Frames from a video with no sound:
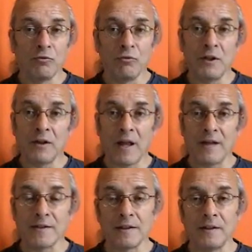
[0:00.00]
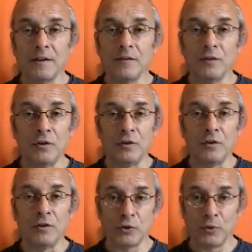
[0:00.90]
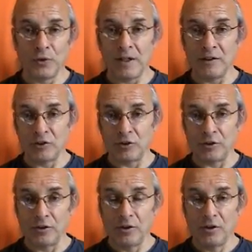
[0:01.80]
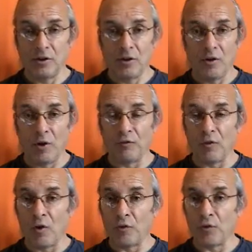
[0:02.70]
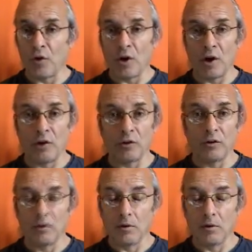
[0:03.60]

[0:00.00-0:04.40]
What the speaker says: realizing the notional nature of all our